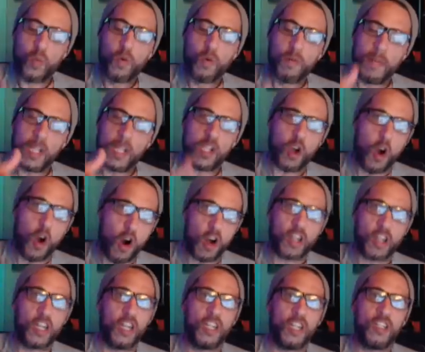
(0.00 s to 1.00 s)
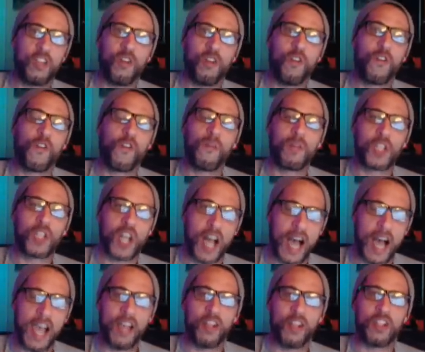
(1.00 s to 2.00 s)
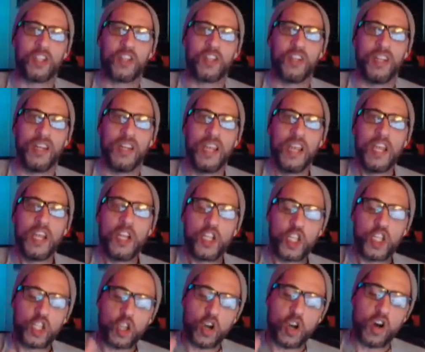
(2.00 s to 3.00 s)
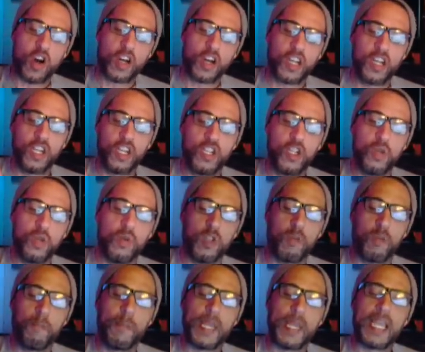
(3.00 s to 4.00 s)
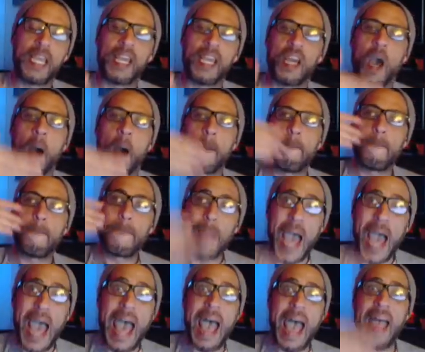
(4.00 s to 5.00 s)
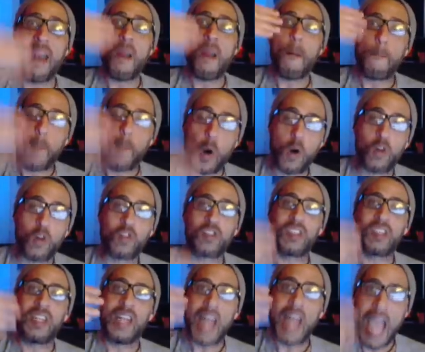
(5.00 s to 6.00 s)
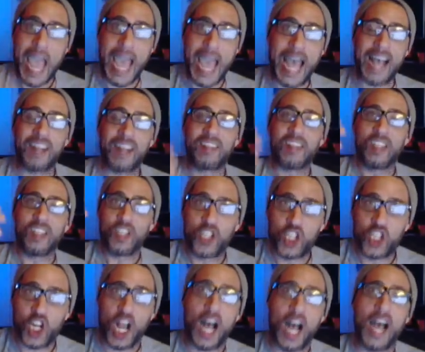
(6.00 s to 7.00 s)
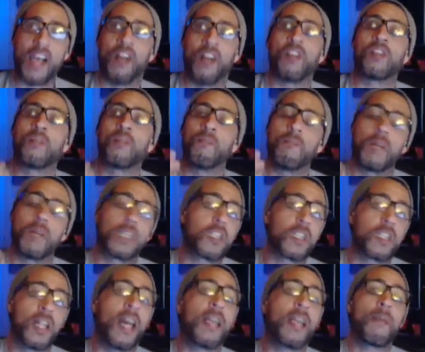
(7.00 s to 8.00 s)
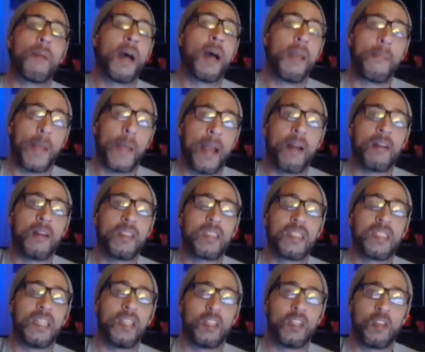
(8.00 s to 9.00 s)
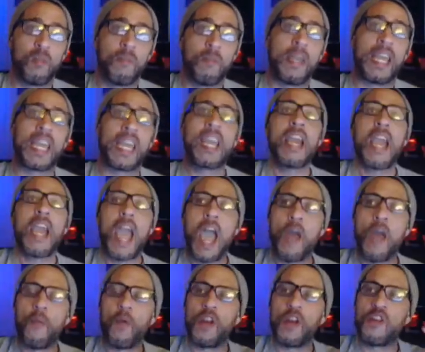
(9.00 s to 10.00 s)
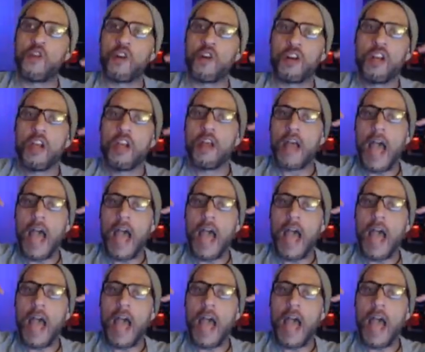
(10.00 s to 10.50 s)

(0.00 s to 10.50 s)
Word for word: woman targeted you from childhood. She targeted you as being a bad person as a child, much like my parents did to me. And when you're